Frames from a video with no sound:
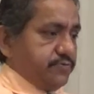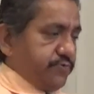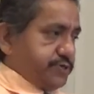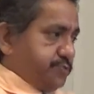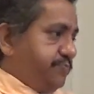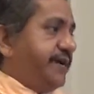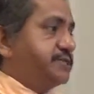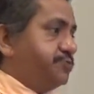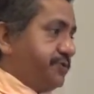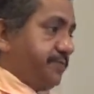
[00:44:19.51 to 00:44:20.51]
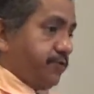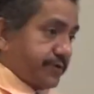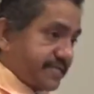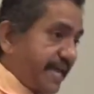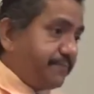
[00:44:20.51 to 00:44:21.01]
what's best for them or
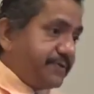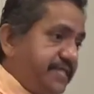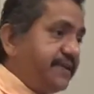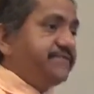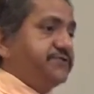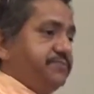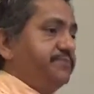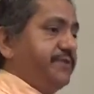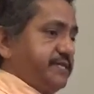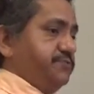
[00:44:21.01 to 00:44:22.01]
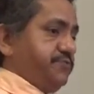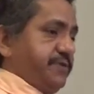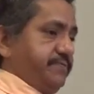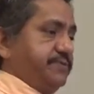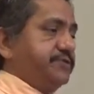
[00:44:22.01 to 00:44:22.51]
what they believe to be best for them.